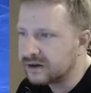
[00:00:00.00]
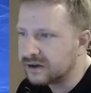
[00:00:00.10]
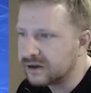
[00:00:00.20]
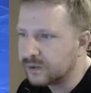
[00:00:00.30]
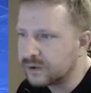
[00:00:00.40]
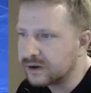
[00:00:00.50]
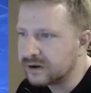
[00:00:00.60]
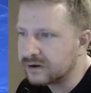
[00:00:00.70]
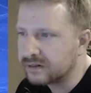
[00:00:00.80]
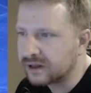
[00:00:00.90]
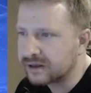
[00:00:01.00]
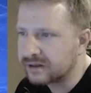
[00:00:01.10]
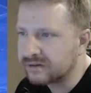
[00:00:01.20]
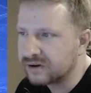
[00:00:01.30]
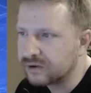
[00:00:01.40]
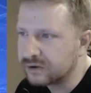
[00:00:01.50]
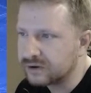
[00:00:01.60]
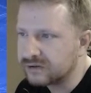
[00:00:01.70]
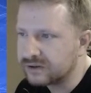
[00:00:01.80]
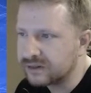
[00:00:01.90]
go in, like I said
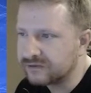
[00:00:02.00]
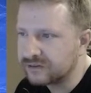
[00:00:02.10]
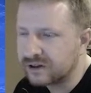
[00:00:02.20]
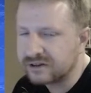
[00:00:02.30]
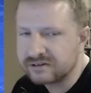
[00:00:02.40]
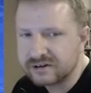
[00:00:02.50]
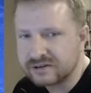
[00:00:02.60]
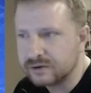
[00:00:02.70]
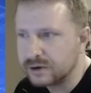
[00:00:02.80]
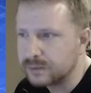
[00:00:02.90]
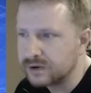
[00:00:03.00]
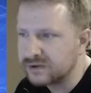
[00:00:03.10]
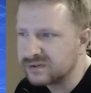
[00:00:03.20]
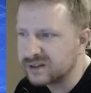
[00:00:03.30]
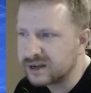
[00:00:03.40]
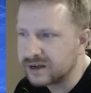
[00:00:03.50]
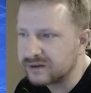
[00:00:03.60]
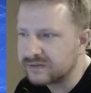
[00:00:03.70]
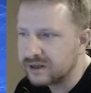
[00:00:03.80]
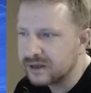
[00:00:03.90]
earlier, set the velocity so he moves
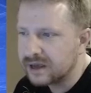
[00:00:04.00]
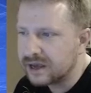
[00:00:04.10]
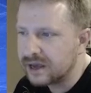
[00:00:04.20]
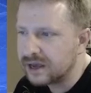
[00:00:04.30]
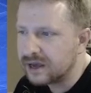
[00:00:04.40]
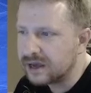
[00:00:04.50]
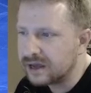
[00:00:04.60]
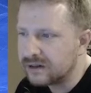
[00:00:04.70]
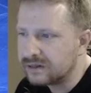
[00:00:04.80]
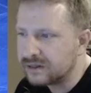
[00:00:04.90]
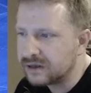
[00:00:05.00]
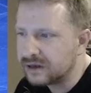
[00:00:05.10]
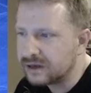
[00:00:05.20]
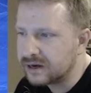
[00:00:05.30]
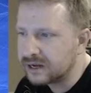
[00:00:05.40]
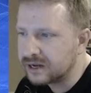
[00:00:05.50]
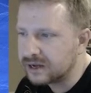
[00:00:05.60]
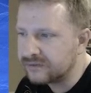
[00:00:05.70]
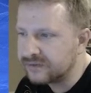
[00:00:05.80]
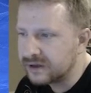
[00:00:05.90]
left, and then
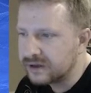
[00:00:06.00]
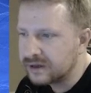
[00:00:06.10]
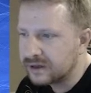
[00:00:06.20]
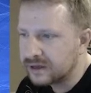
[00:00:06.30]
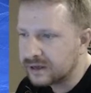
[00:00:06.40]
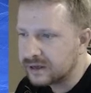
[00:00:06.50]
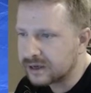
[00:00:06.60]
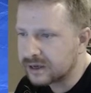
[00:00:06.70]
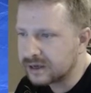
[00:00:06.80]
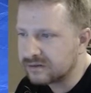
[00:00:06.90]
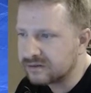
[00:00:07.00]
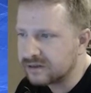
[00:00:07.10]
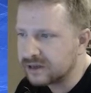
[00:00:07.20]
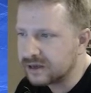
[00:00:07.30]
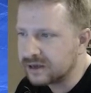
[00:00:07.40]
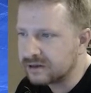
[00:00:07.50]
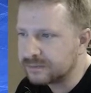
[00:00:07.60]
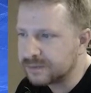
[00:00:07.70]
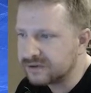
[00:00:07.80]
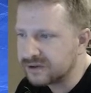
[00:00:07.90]
if it gets his
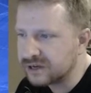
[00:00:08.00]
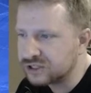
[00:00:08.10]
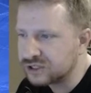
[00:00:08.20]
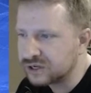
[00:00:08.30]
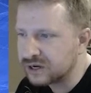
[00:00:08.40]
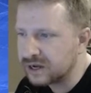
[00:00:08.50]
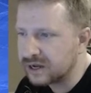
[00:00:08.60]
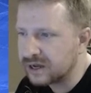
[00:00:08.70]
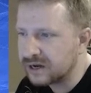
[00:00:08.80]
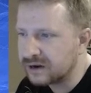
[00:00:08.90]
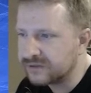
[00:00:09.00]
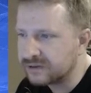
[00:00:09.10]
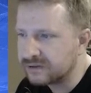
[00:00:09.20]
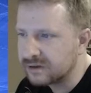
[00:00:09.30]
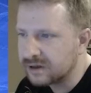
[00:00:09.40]
position, and if it's